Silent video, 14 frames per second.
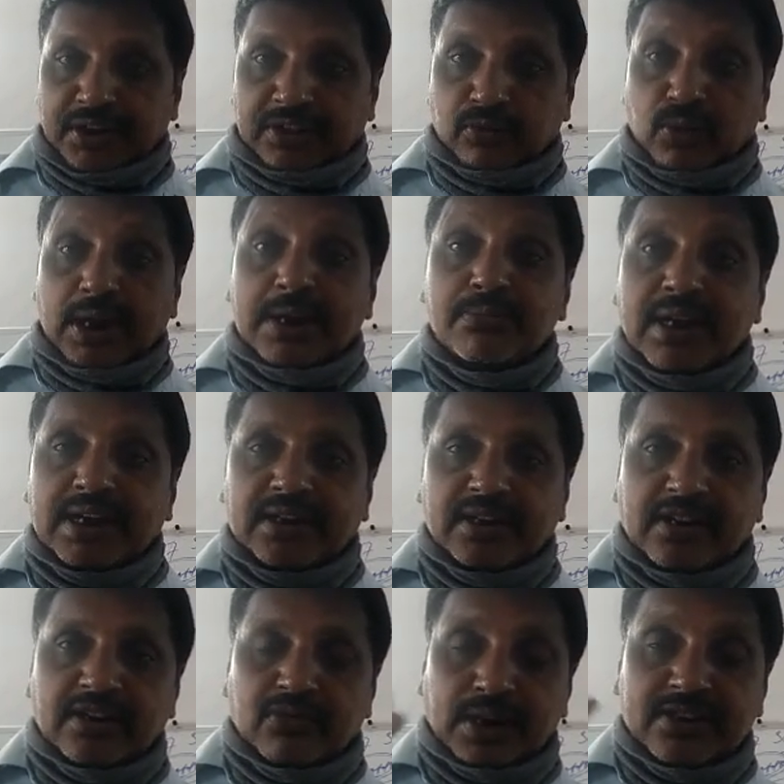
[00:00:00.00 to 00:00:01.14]
with why
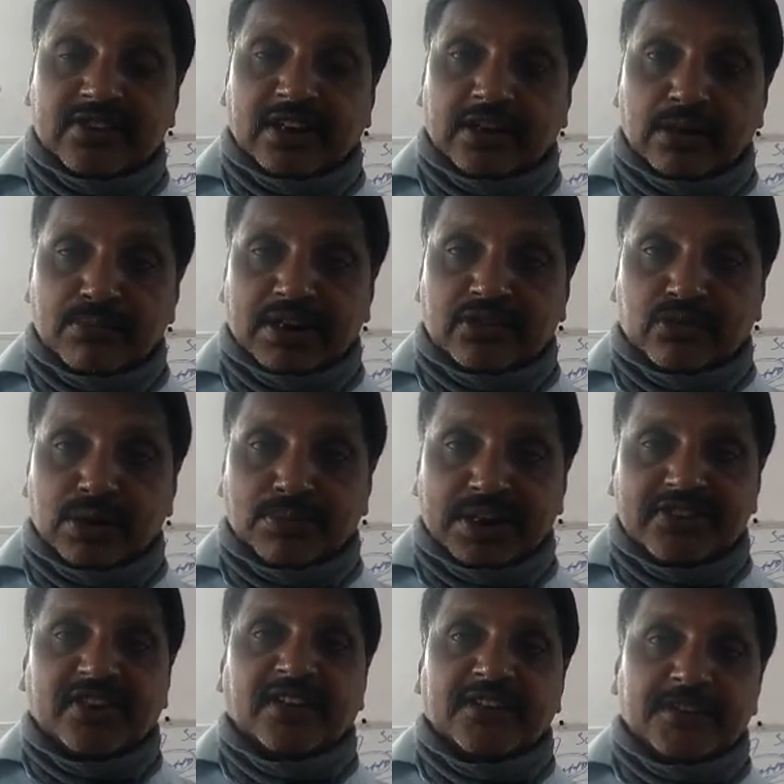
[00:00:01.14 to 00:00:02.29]
settlements will
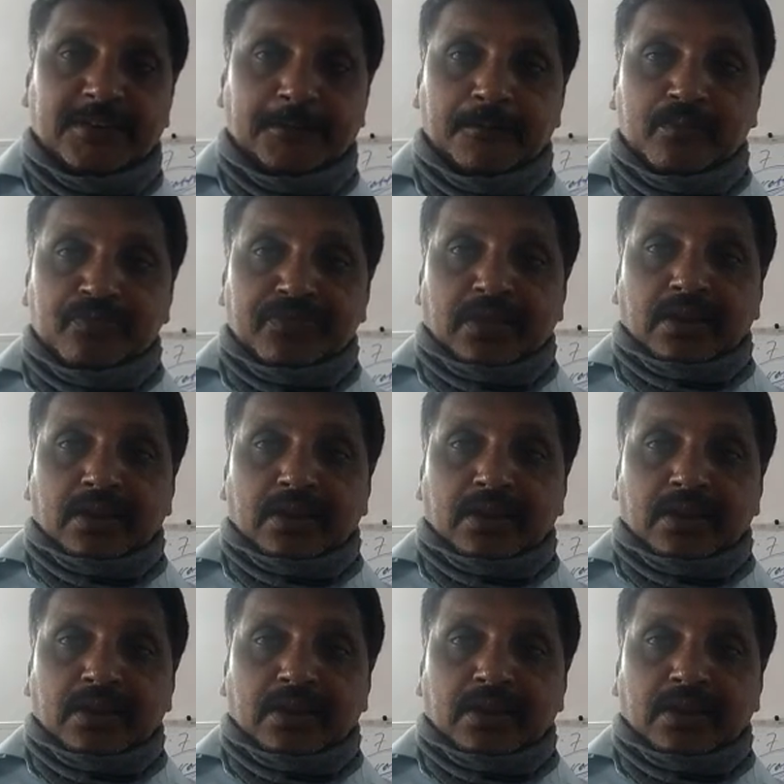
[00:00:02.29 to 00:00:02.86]
be changing.